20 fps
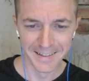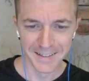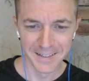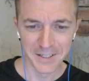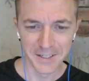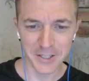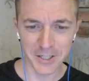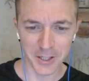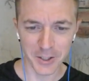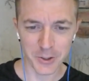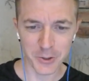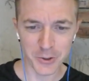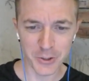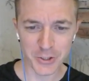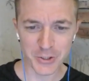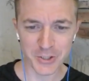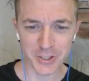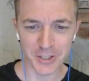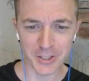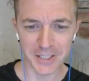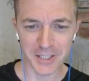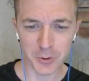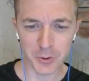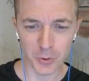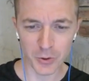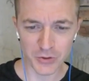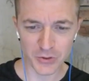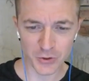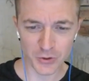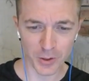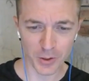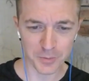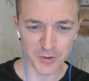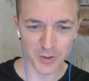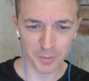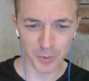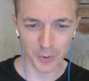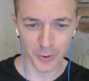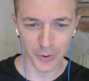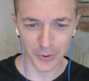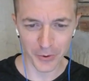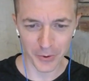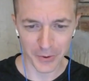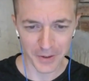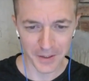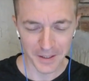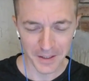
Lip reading: Yeah, Christian equals Trump supporter.